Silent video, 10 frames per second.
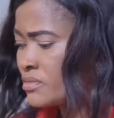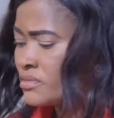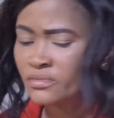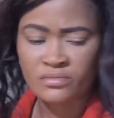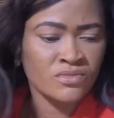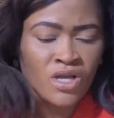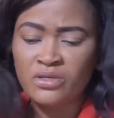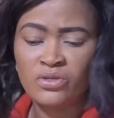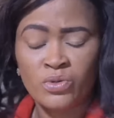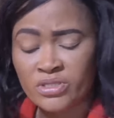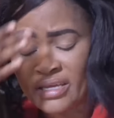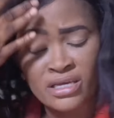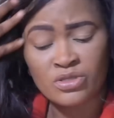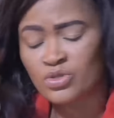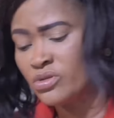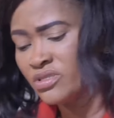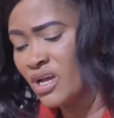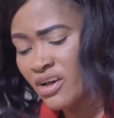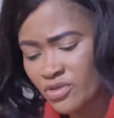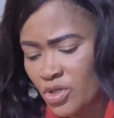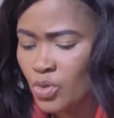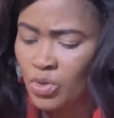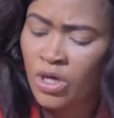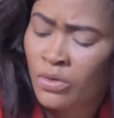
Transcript: You know what? I can't do it. I have to go.